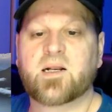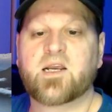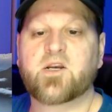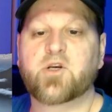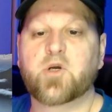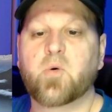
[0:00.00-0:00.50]

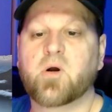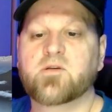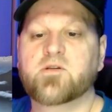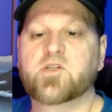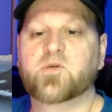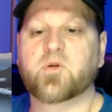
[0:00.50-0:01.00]

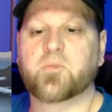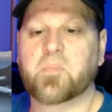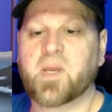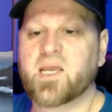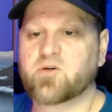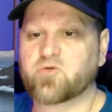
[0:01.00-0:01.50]
nuanced with
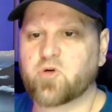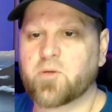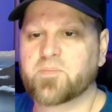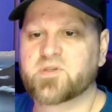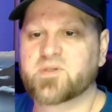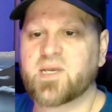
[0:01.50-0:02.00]
pear
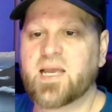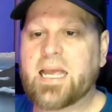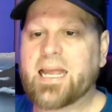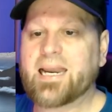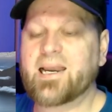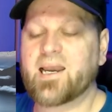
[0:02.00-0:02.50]
drops,
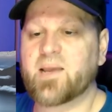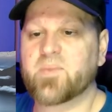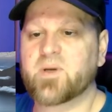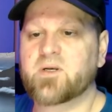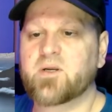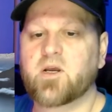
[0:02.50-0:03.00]
lemon,
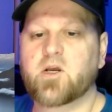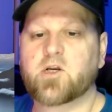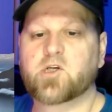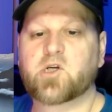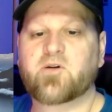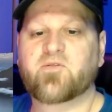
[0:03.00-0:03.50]

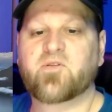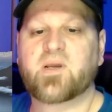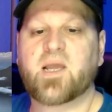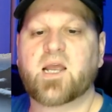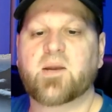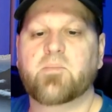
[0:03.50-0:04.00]
toffee,
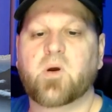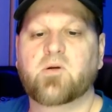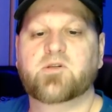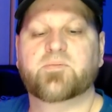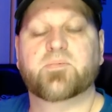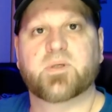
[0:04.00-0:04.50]
and malt
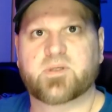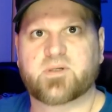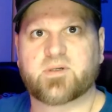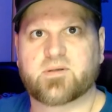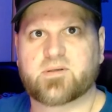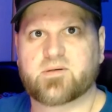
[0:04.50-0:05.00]

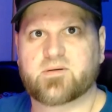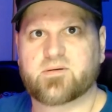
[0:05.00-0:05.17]
biscuits.